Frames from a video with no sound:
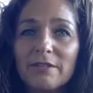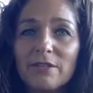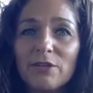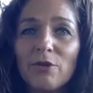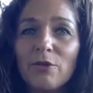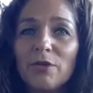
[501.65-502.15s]

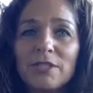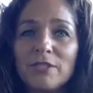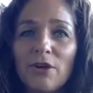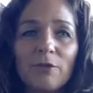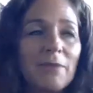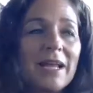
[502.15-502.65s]

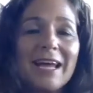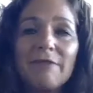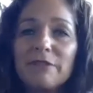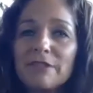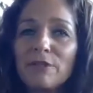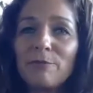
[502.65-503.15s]
My life
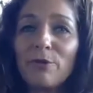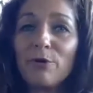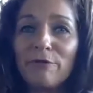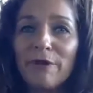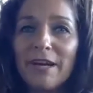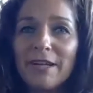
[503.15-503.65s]
is not
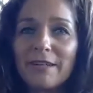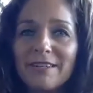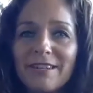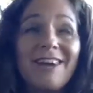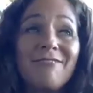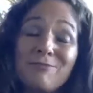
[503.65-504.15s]
perfect.
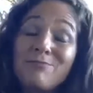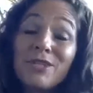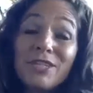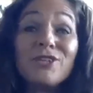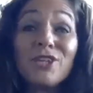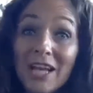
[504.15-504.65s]
I have a pretty
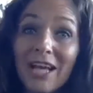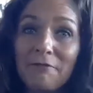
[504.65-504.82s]
good life.